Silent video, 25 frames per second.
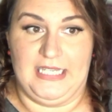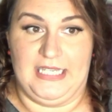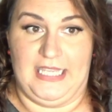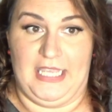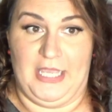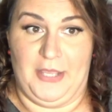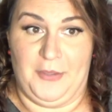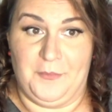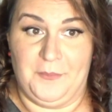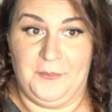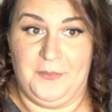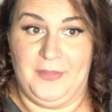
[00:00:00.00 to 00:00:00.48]

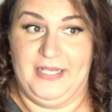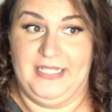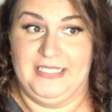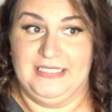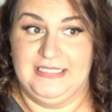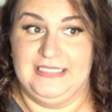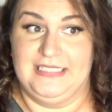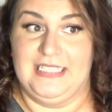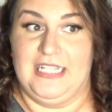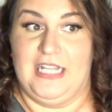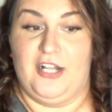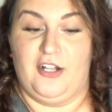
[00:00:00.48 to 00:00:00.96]
get
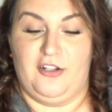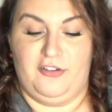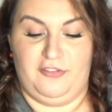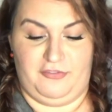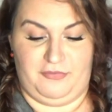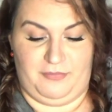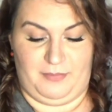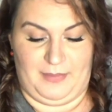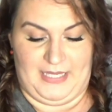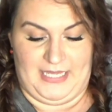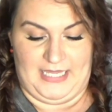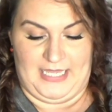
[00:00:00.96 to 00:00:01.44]

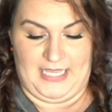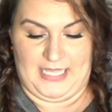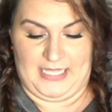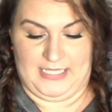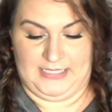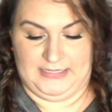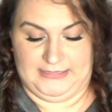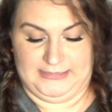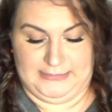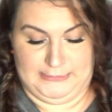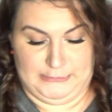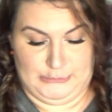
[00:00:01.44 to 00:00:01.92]
myself
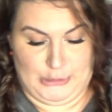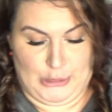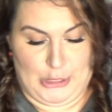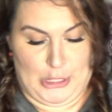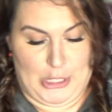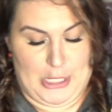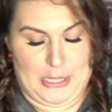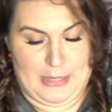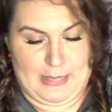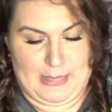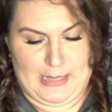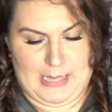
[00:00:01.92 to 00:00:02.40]
because it's
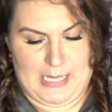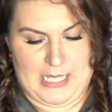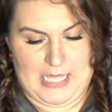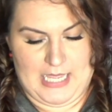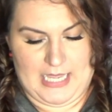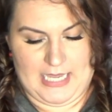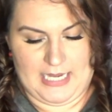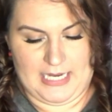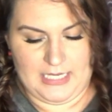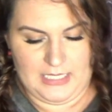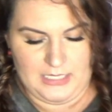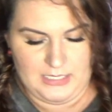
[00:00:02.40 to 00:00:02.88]

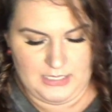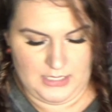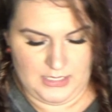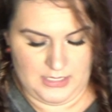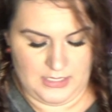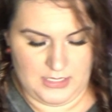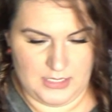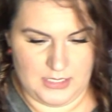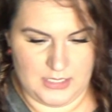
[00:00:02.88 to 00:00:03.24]
online.